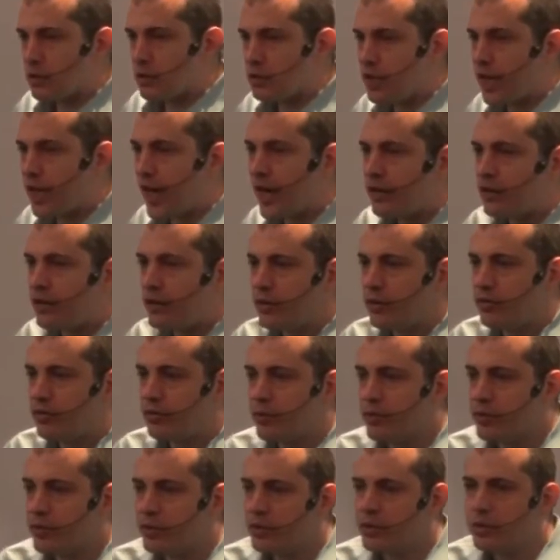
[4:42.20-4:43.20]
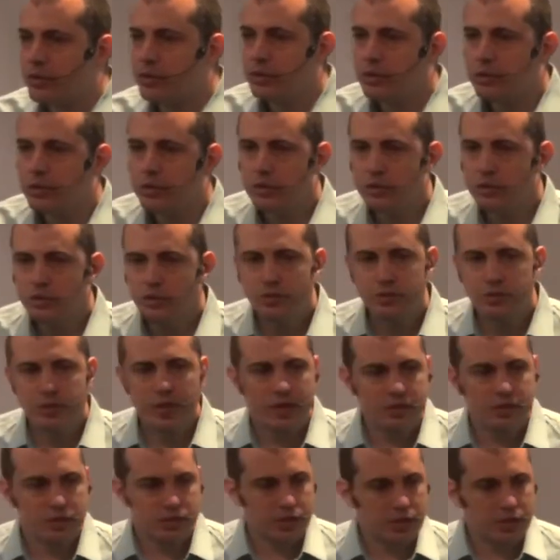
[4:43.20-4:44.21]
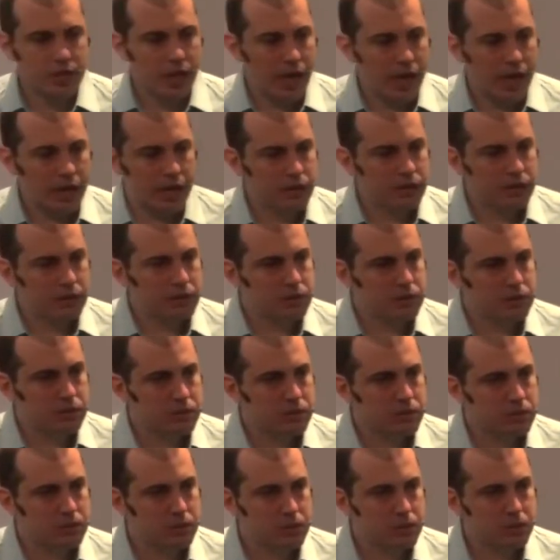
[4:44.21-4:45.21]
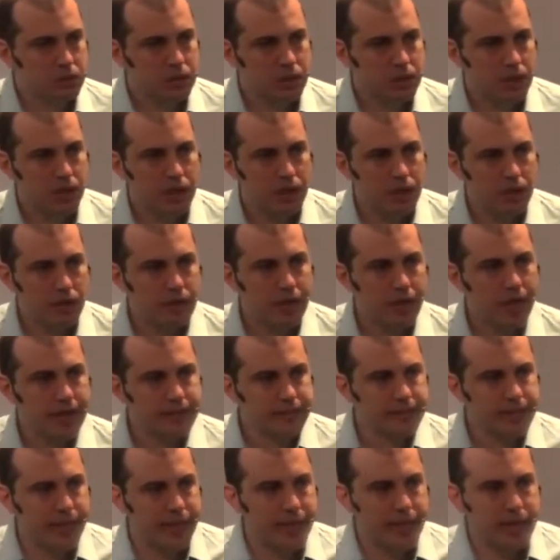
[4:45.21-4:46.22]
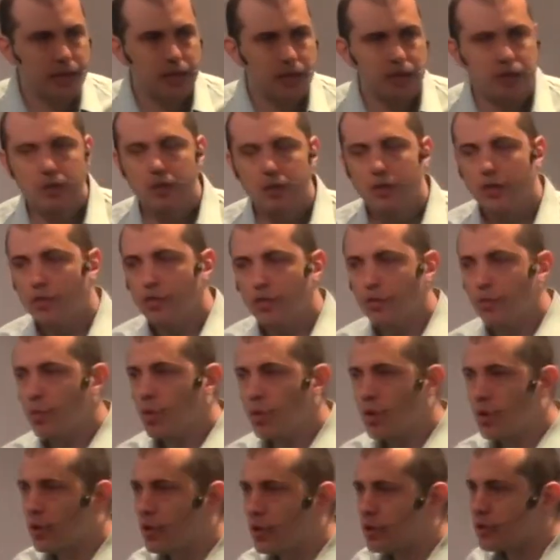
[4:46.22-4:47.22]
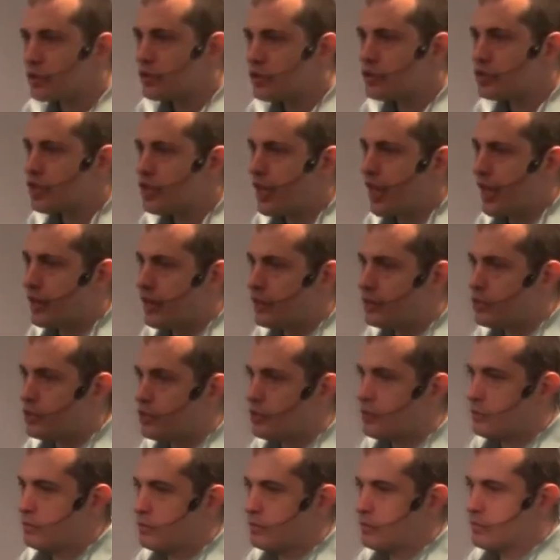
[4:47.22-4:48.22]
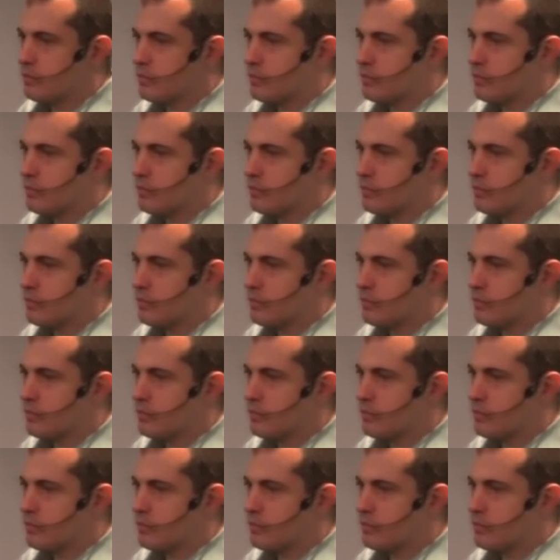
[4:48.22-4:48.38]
on January 3rd, 2009. And on that day, the world changed.